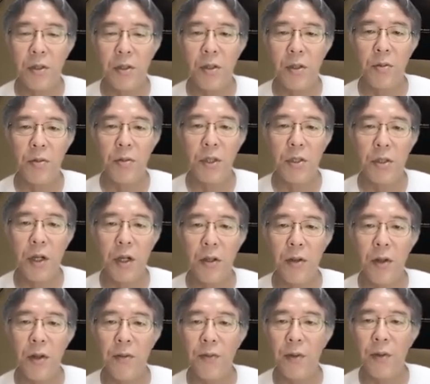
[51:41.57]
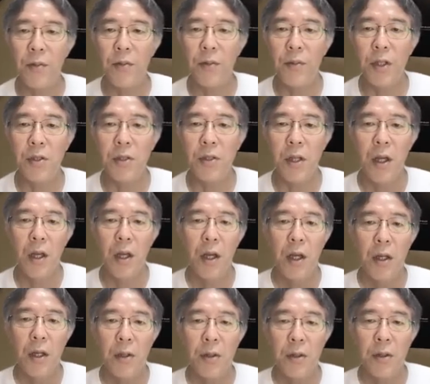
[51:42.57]
So we started from this
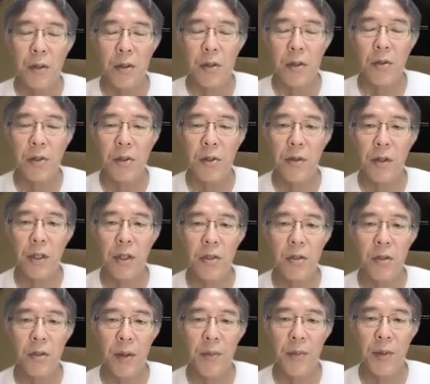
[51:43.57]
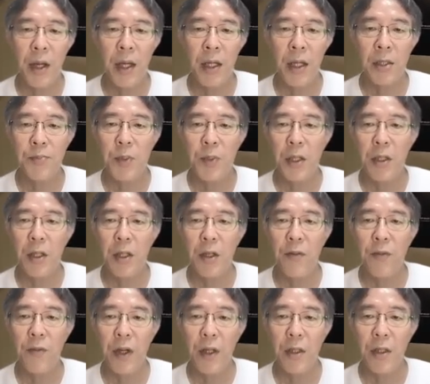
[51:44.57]
consideration of
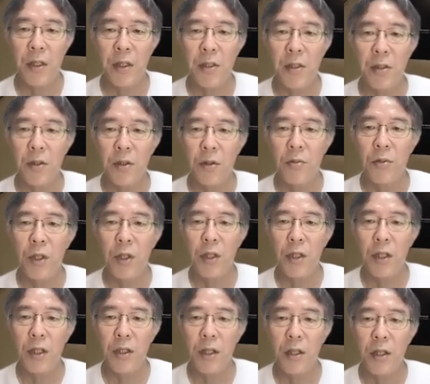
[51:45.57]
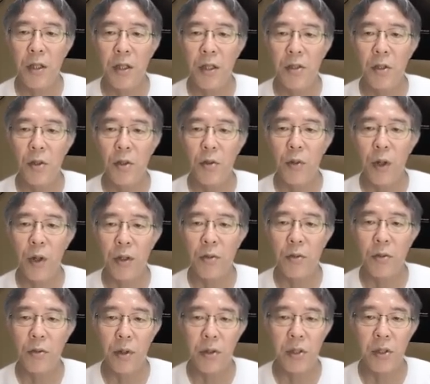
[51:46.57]
SPT phases. So we needed this U1
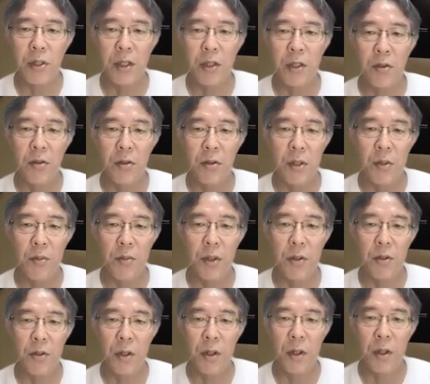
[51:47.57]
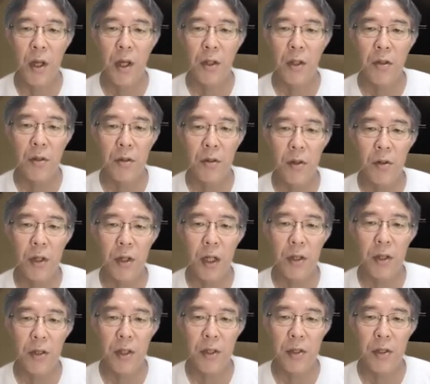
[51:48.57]
cross c 2 symmetry to
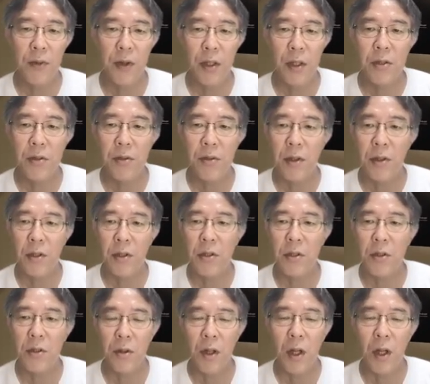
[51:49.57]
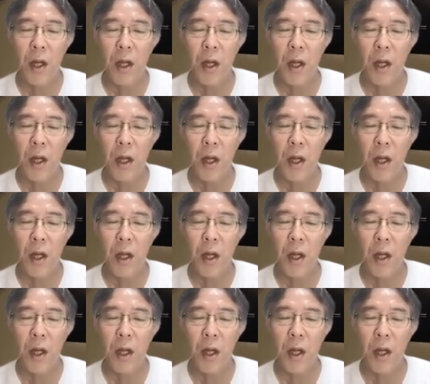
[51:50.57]
locate this phase transition.